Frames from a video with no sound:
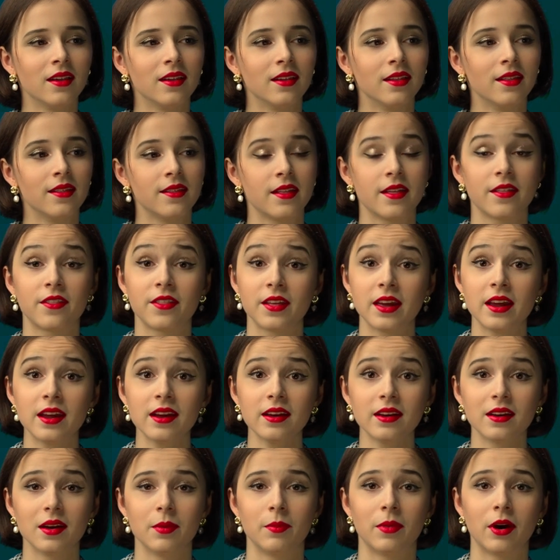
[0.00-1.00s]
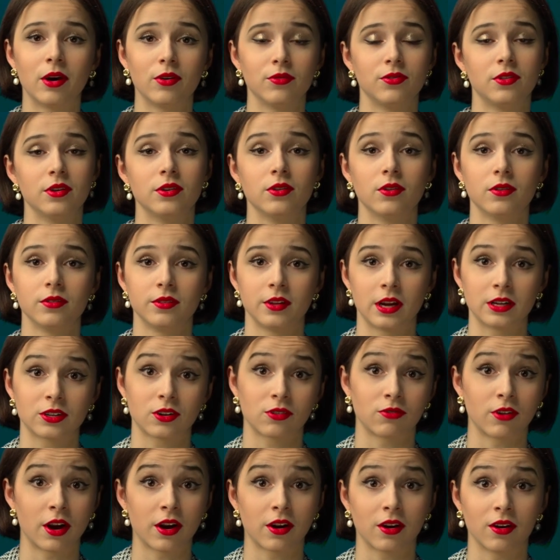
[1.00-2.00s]
The thing about the
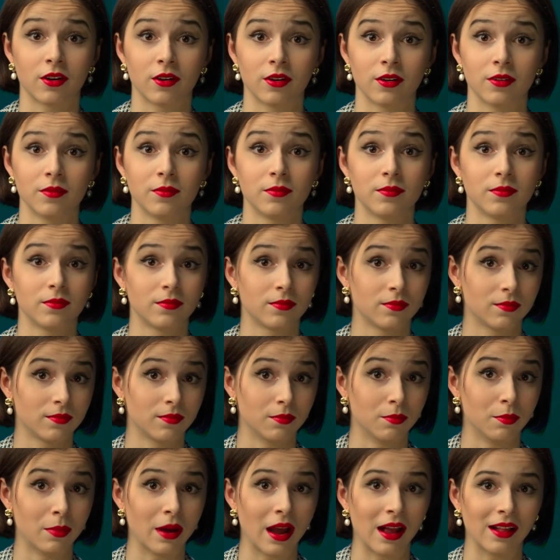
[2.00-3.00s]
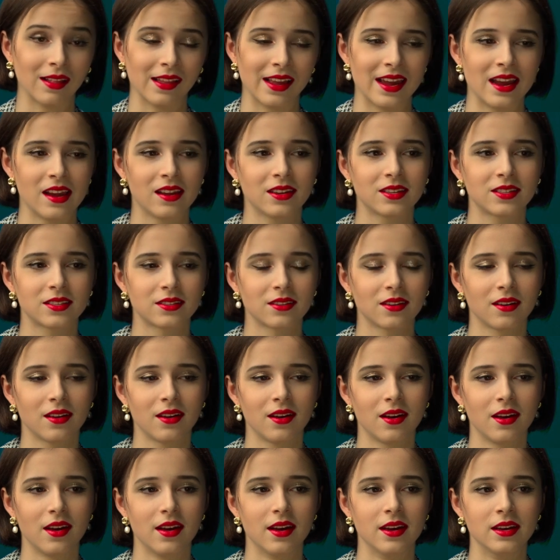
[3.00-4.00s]
Nutcracker ballets
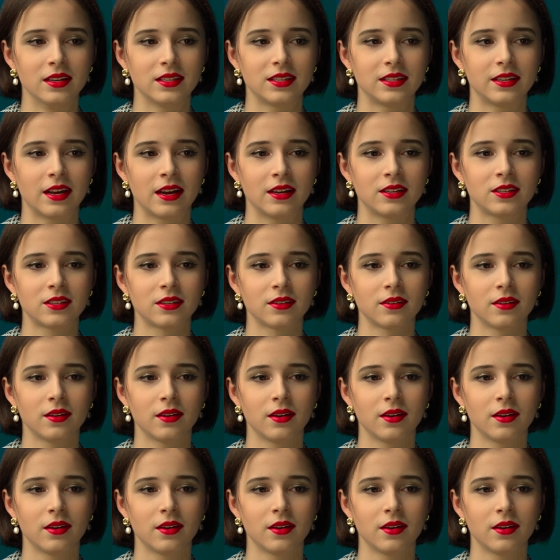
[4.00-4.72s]
is that